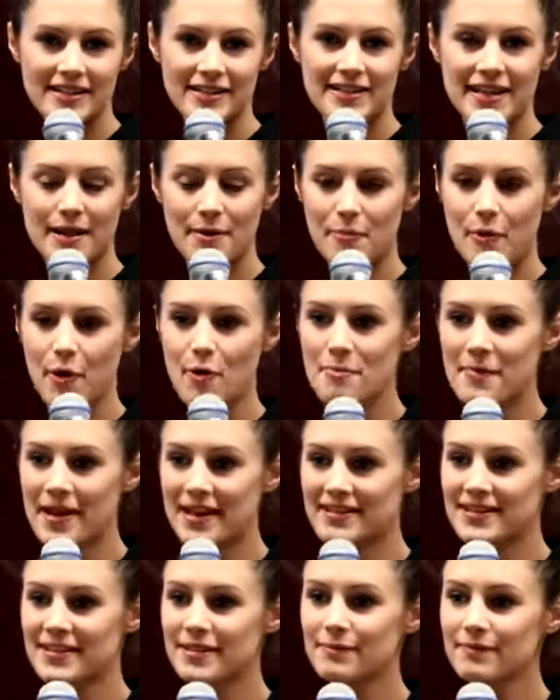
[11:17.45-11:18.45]
is that
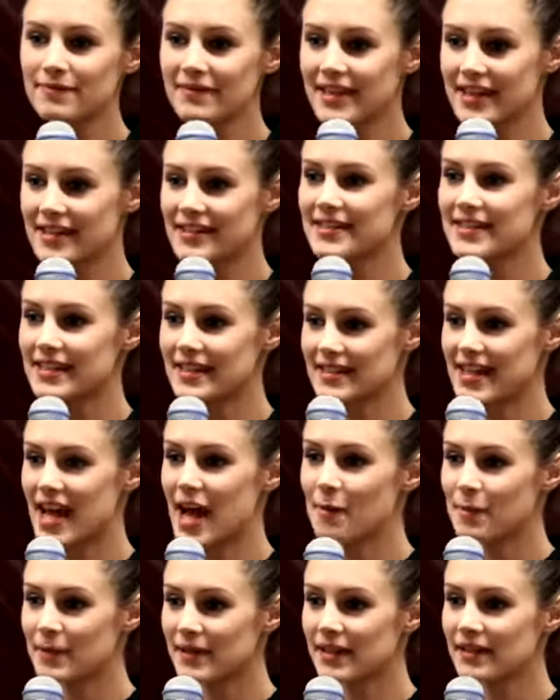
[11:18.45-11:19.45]
momentum gets things
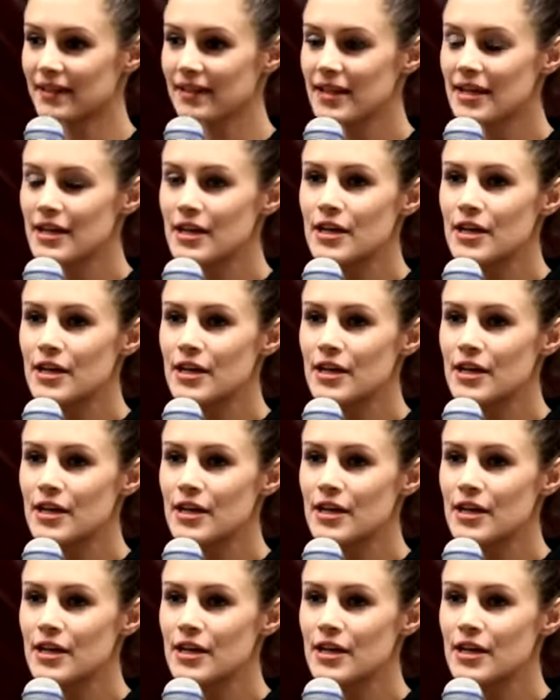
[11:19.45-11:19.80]
happening.